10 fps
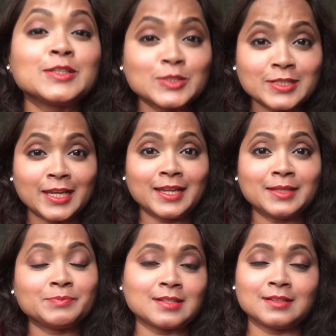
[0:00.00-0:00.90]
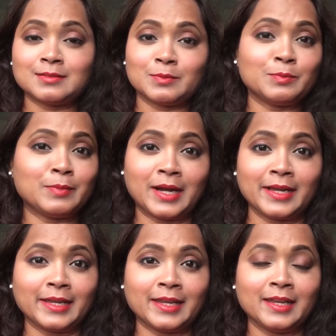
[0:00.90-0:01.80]
Today,
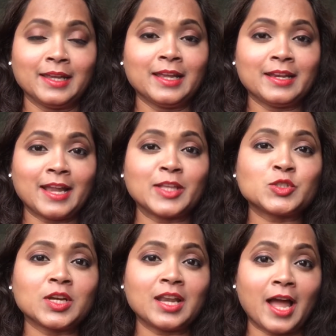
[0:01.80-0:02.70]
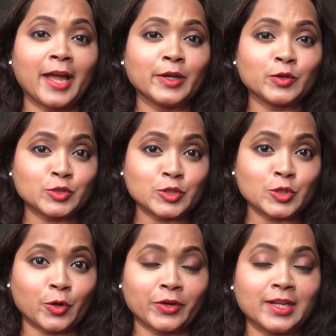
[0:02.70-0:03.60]
my natural eye look
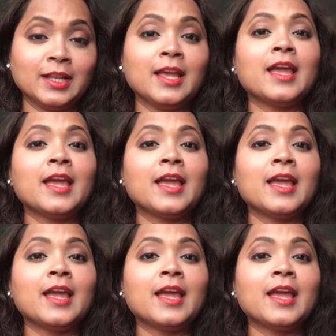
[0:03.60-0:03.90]
tutorial,